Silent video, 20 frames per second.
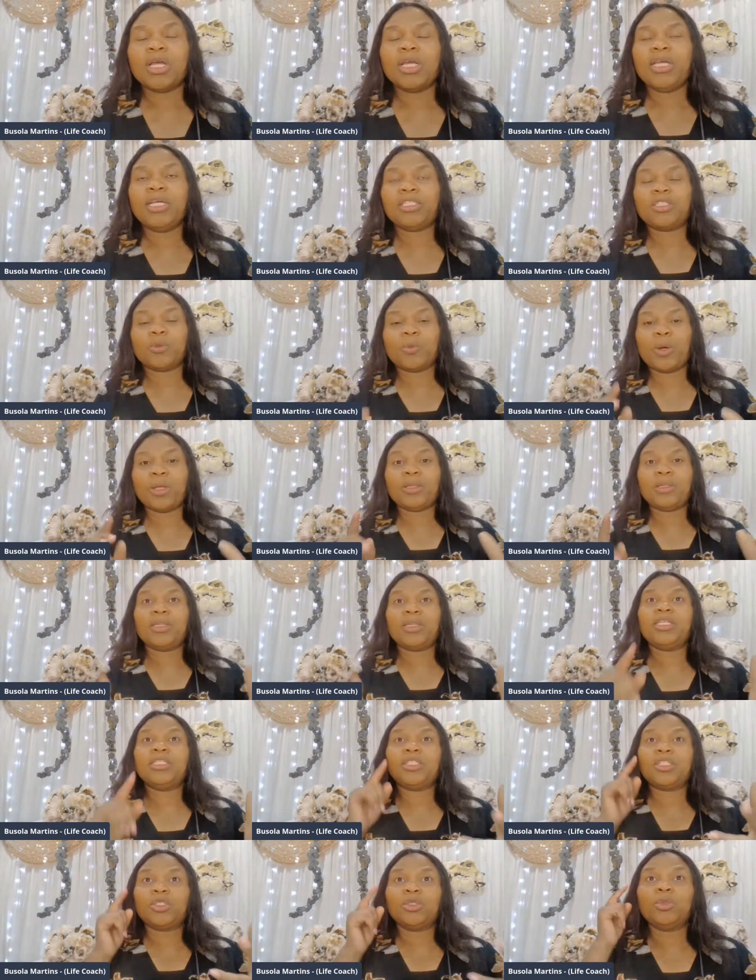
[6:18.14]
It's one
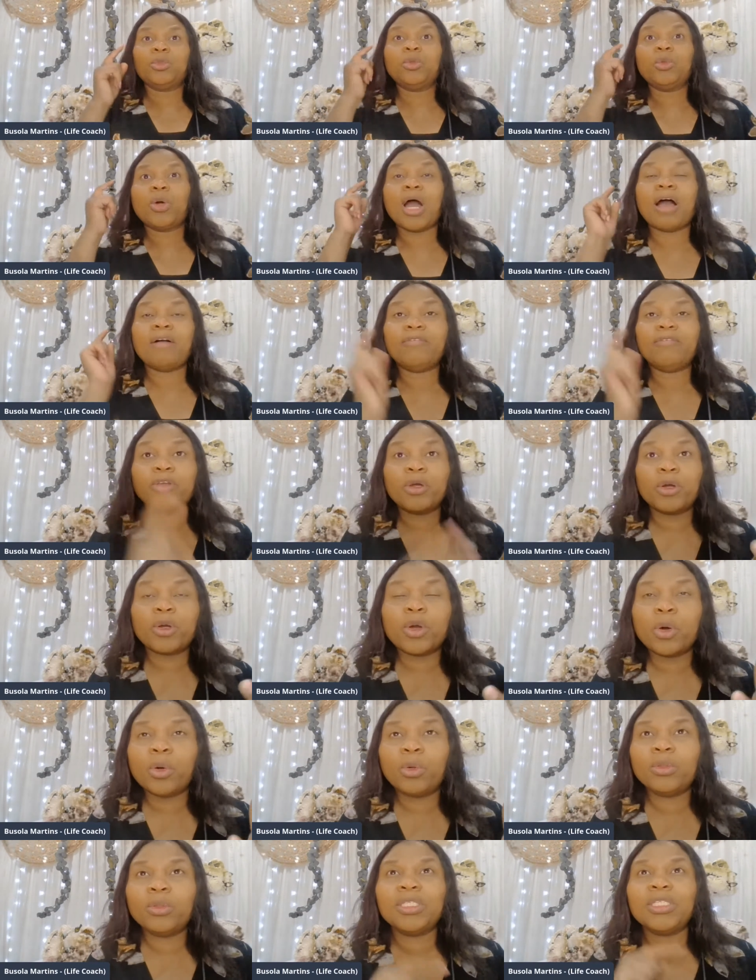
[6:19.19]
thing to have your
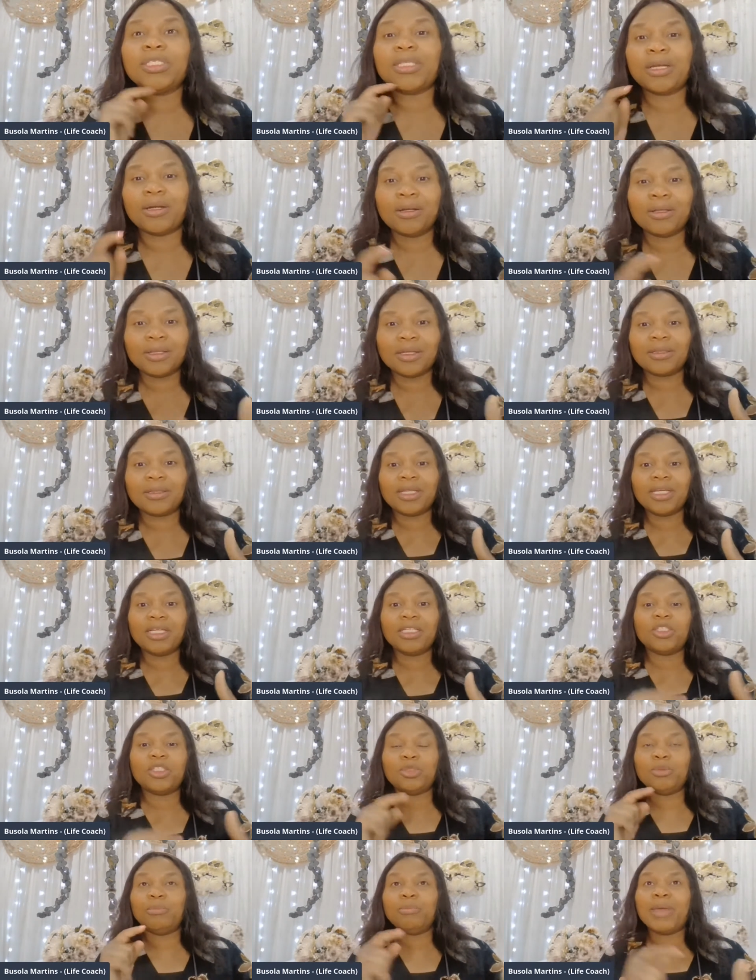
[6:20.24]
goals, it's another thing
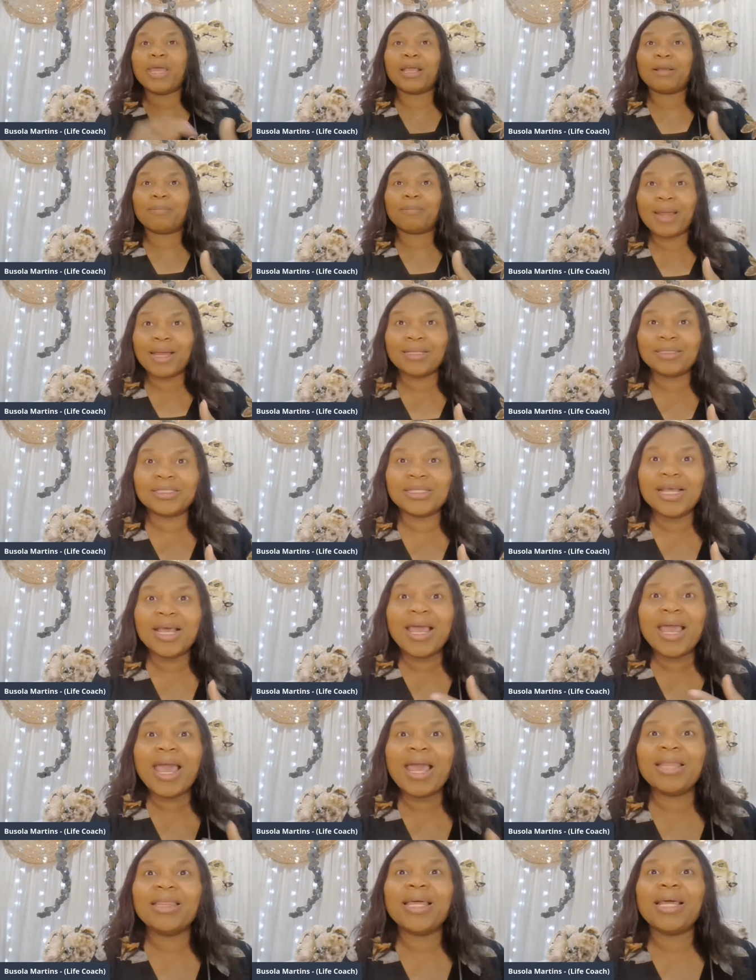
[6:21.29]
to make plans,
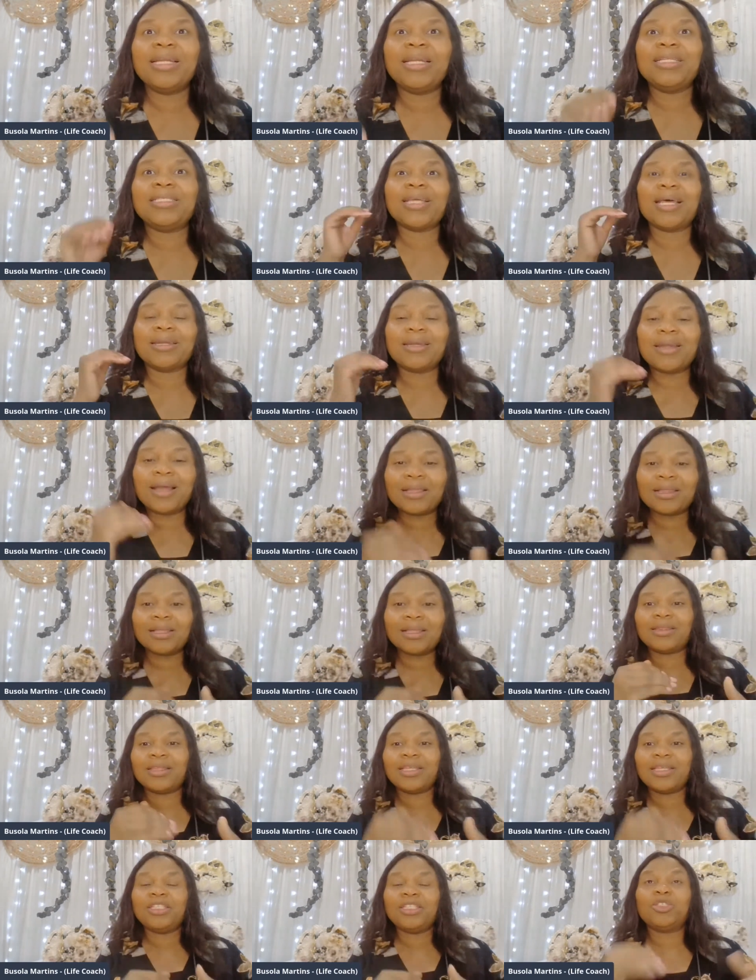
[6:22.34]
and then it's
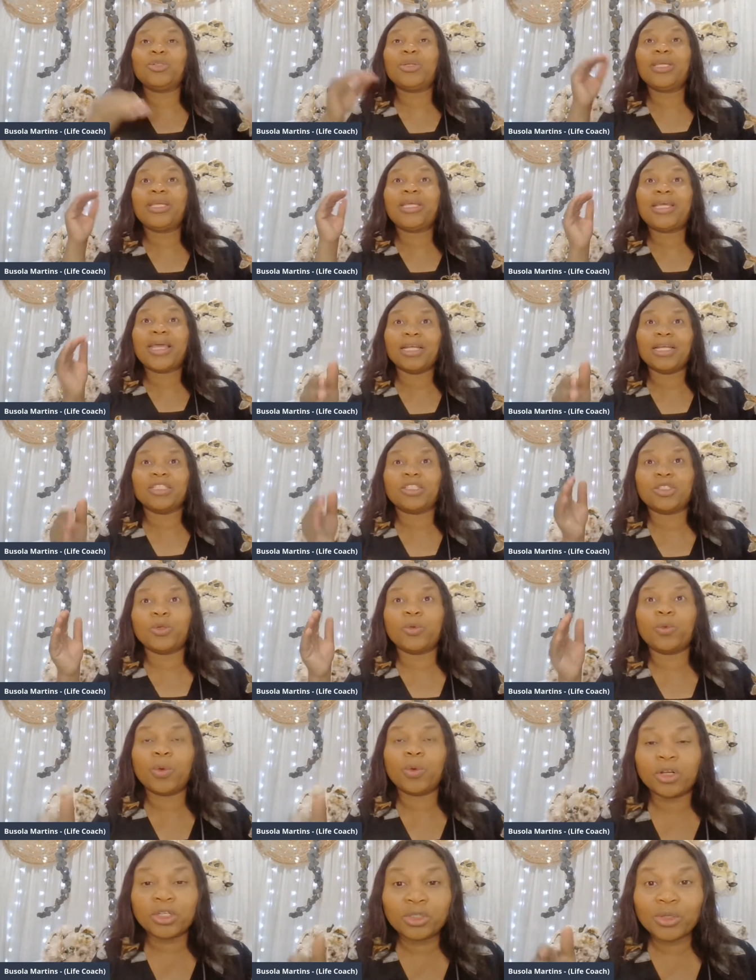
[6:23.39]
another thing to get to
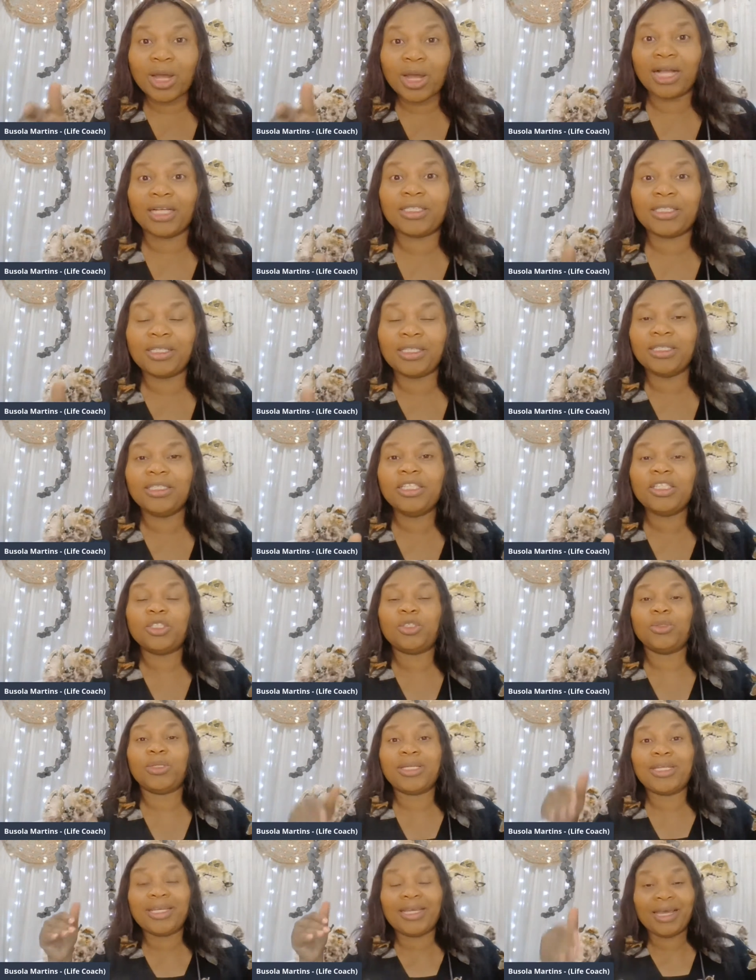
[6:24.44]
work. You actually need
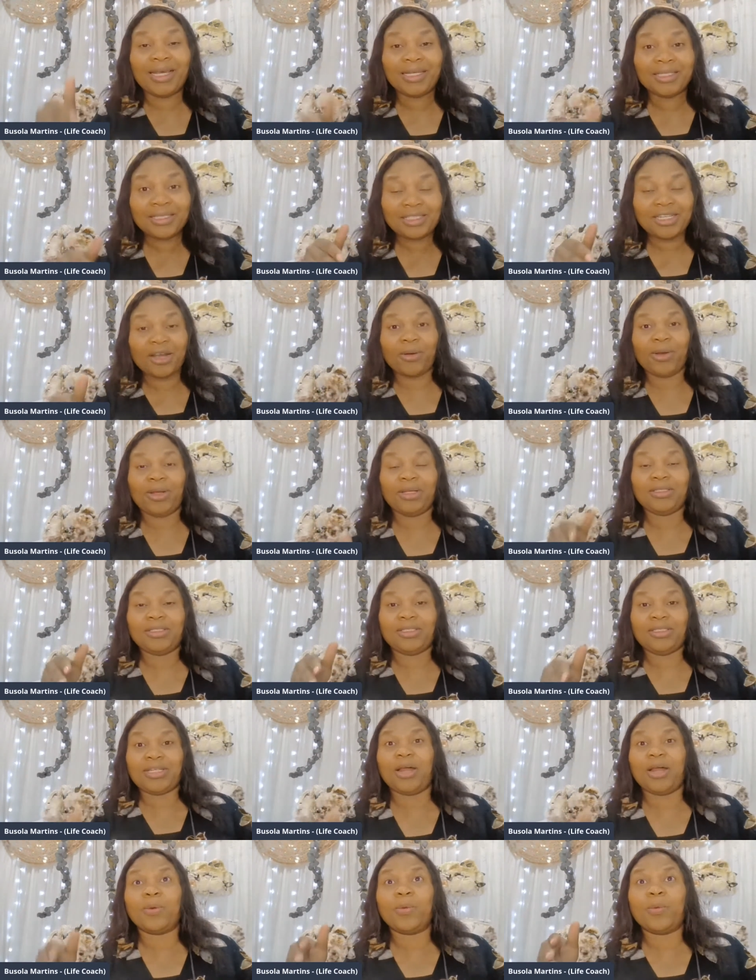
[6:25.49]
to get down and
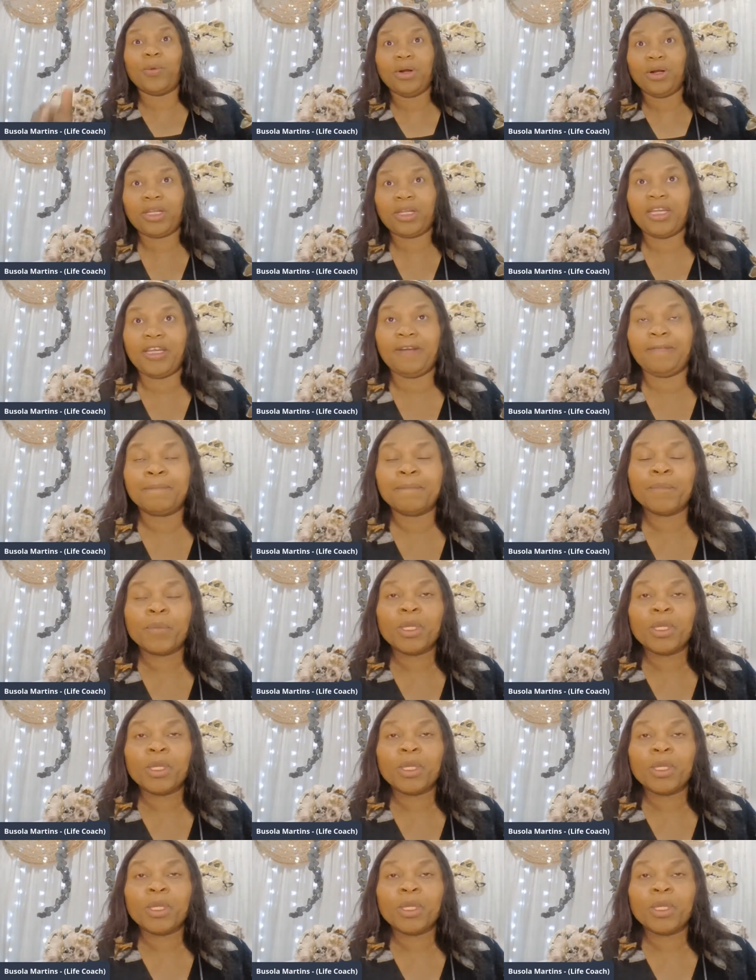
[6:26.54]
start working.